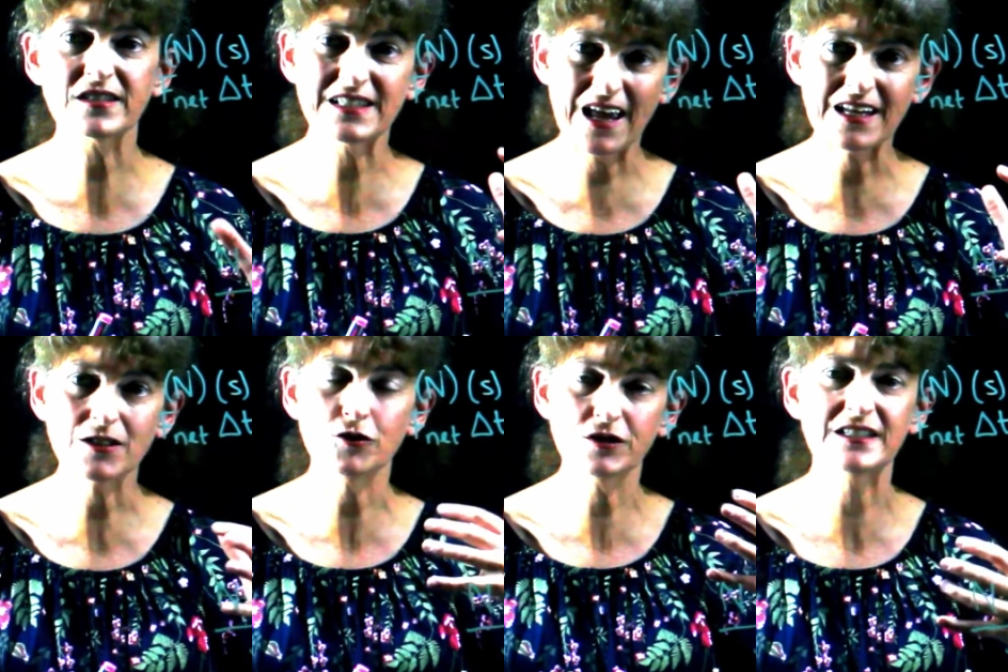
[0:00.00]
say
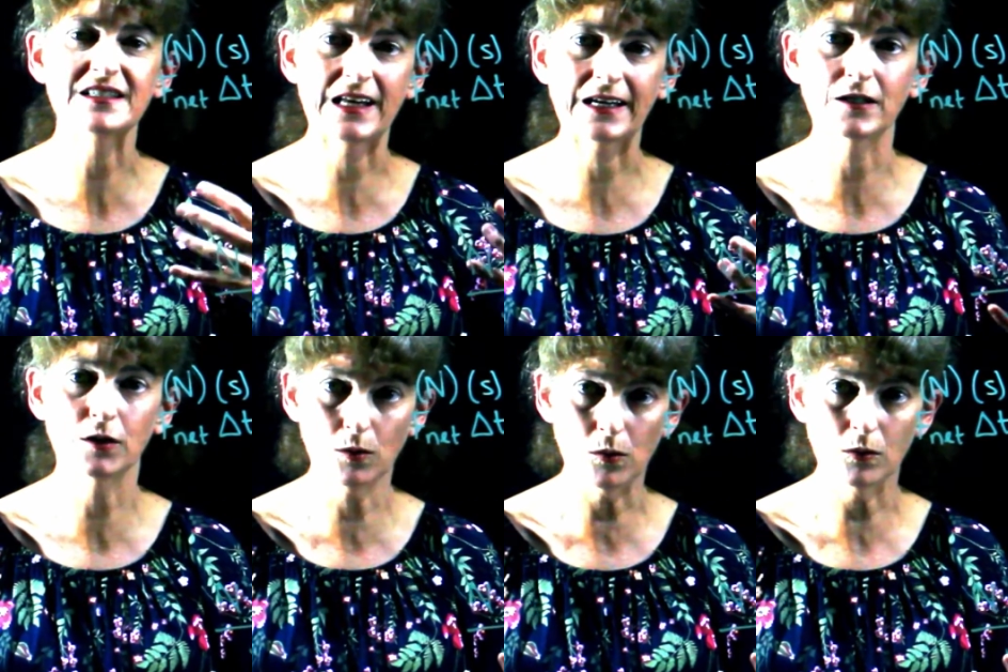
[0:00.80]
Newton's second
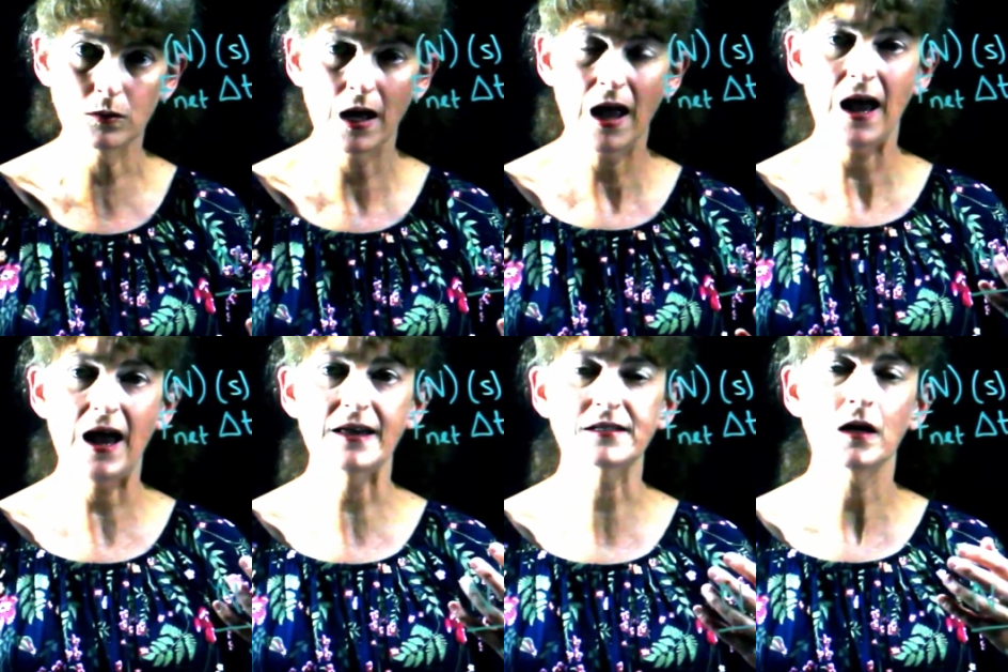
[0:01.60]
law
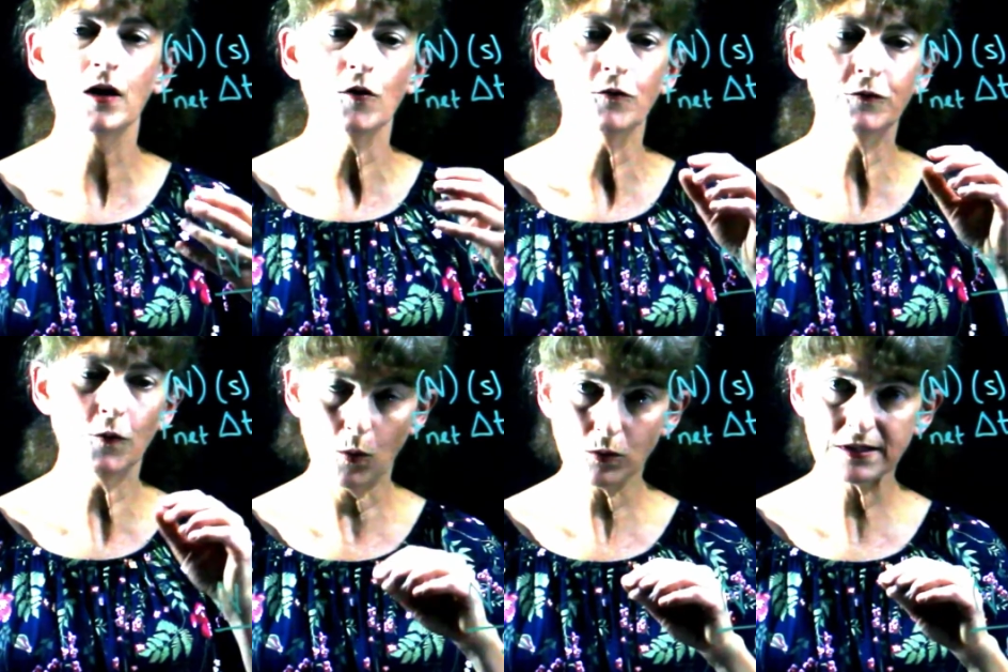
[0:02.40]
as
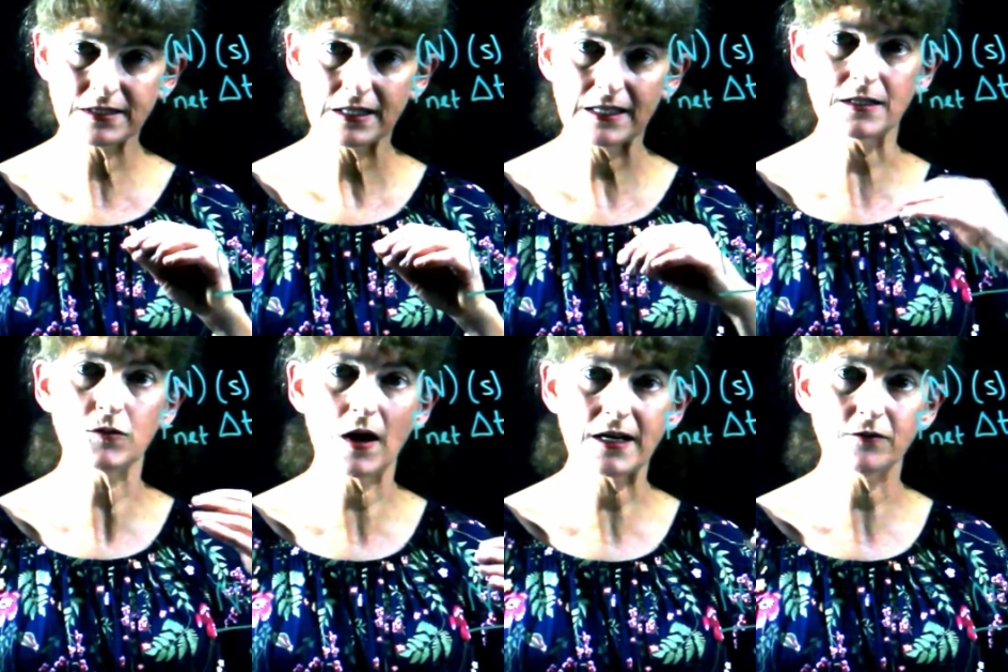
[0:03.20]
force is the
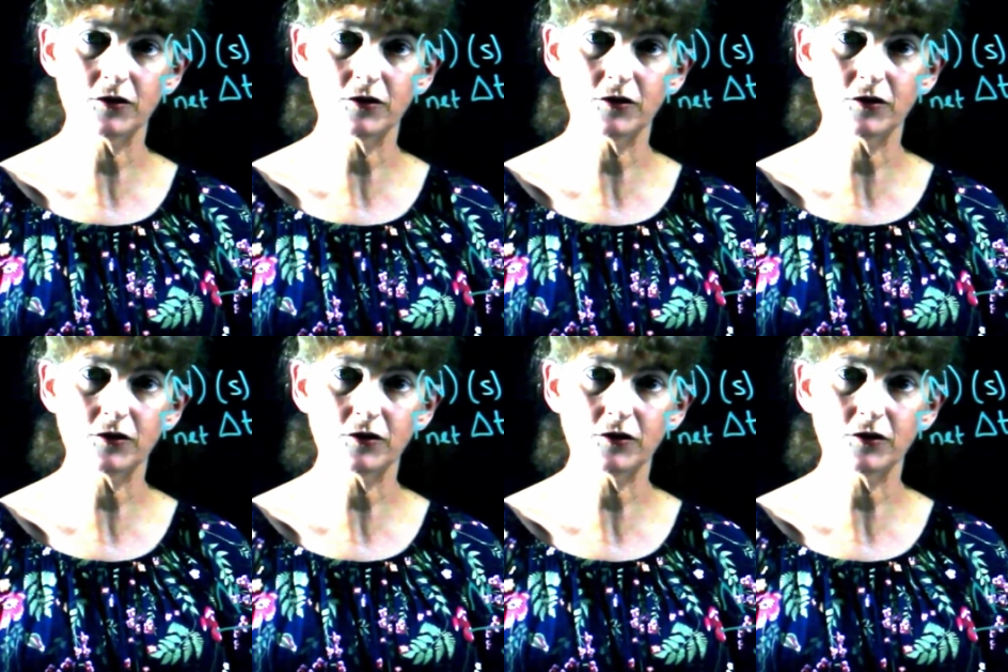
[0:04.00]
rate of